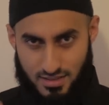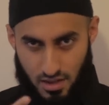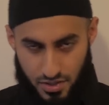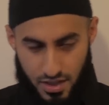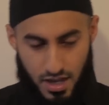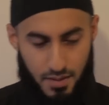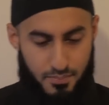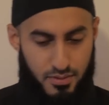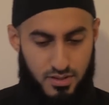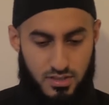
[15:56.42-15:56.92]
the
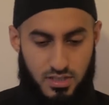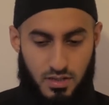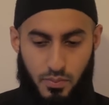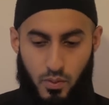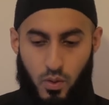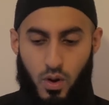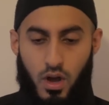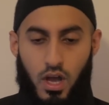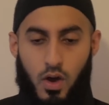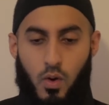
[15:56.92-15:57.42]
third
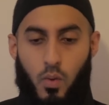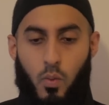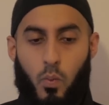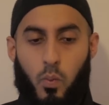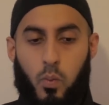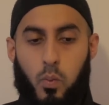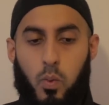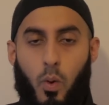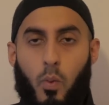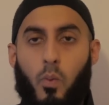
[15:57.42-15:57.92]
principle,
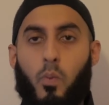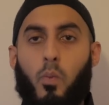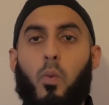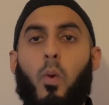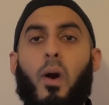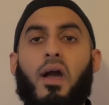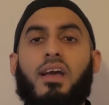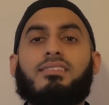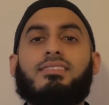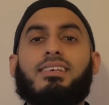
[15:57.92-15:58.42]

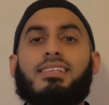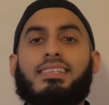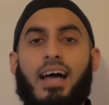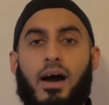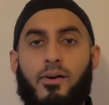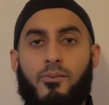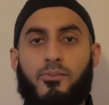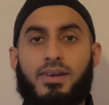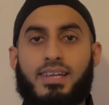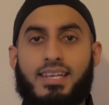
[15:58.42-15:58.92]
what is it
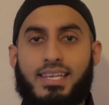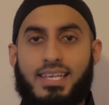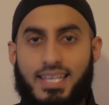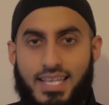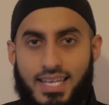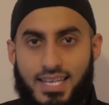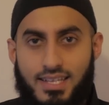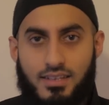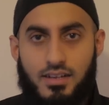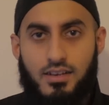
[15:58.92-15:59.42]
that we
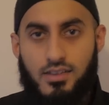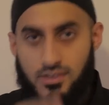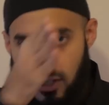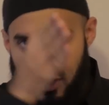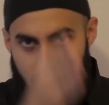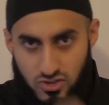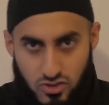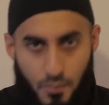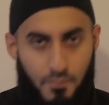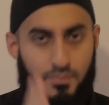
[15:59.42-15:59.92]
need to
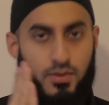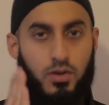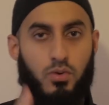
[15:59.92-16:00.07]
stop